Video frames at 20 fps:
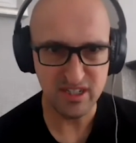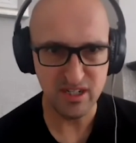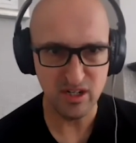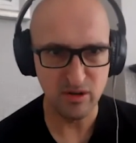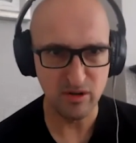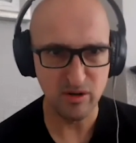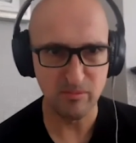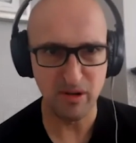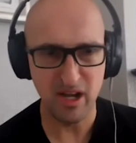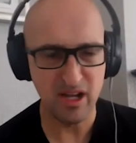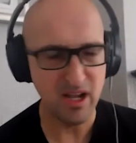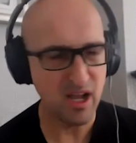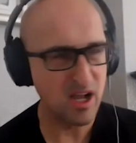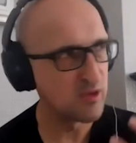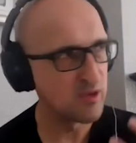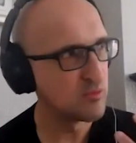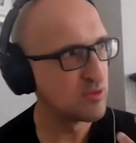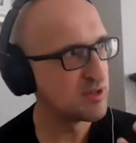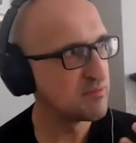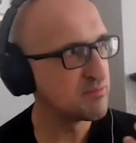
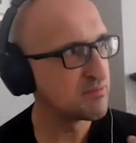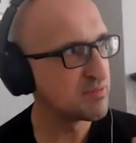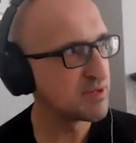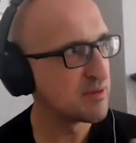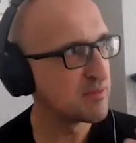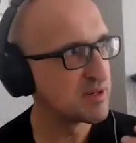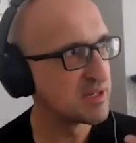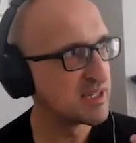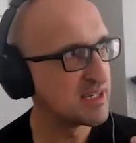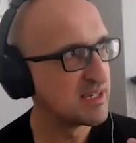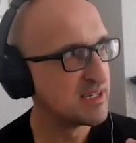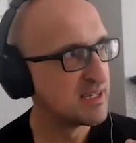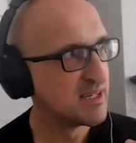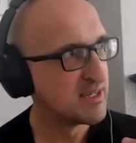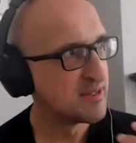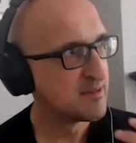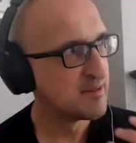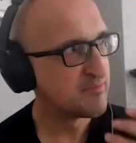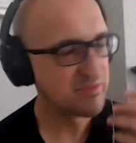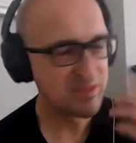I wouldn't be able to
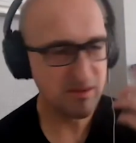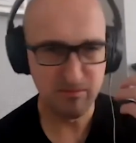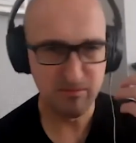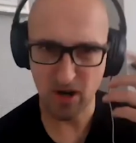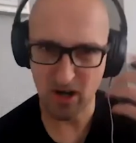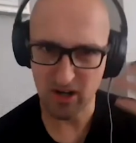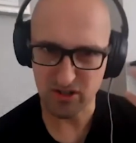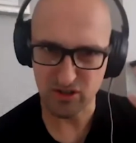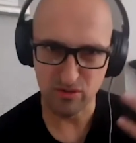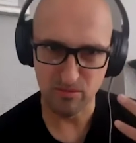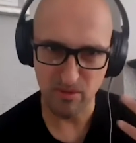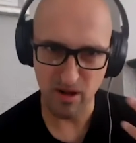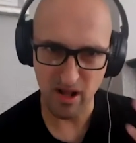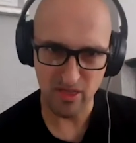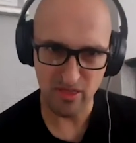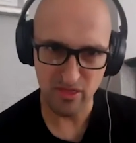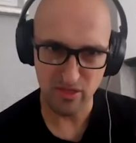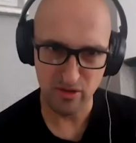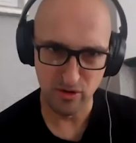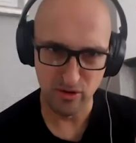marshal
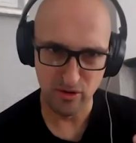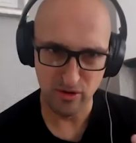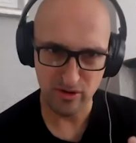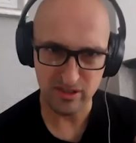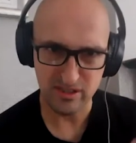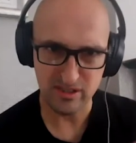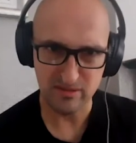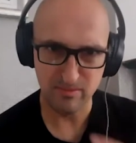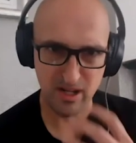my thoughts.